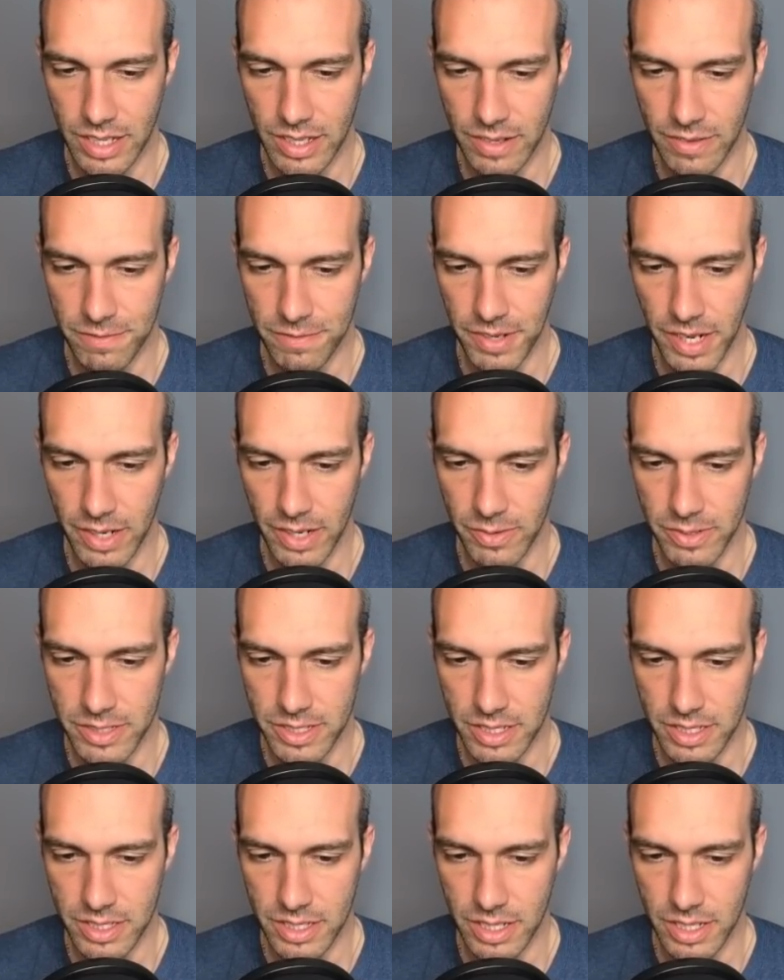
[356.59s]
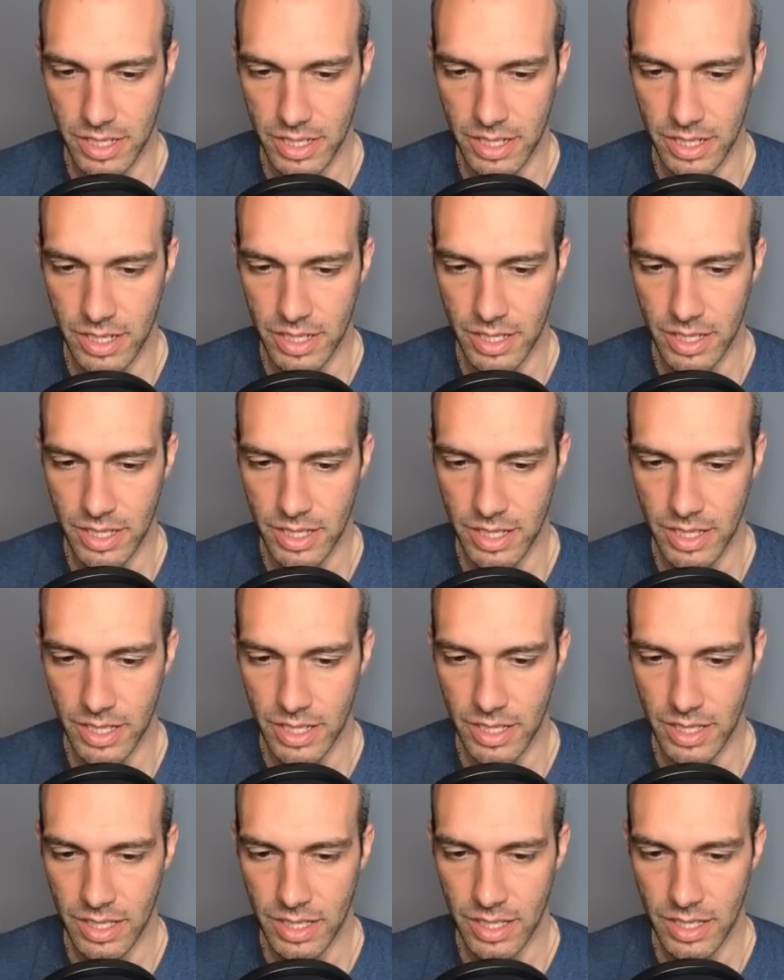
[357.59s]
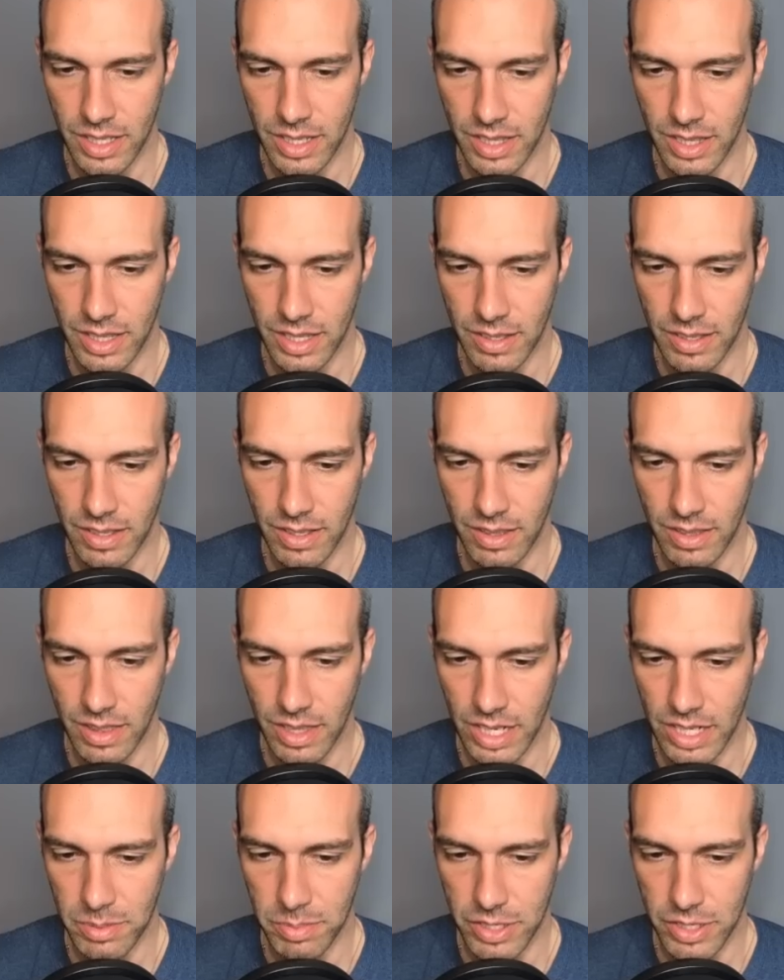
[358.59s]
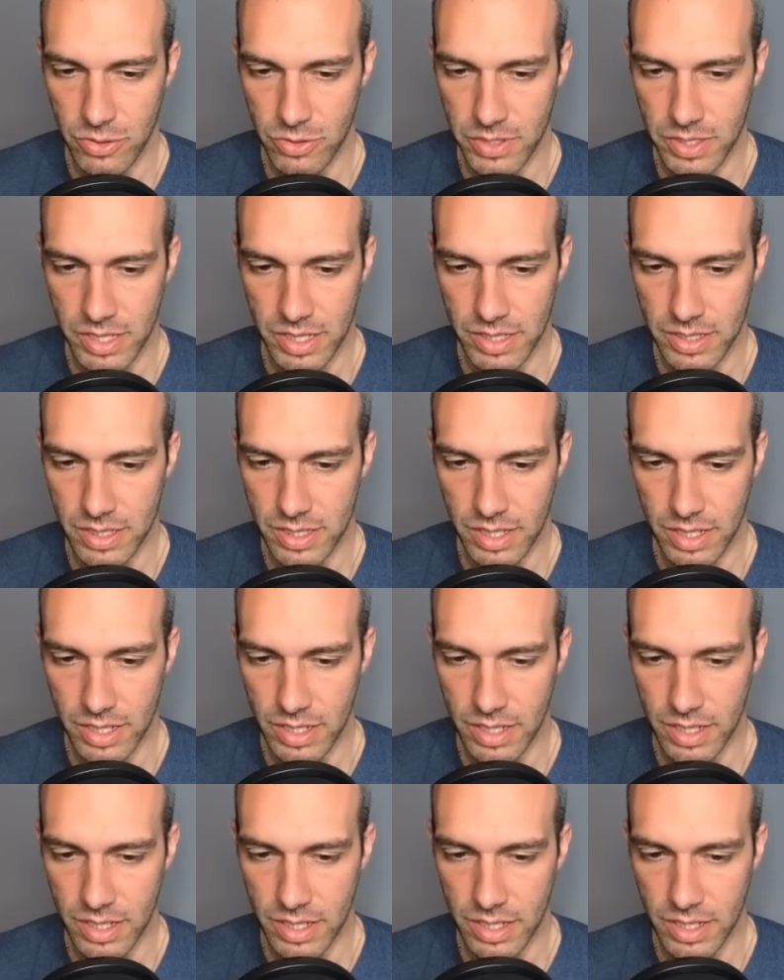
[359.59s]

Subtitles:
Fire resisted. Thunder Punch resisted.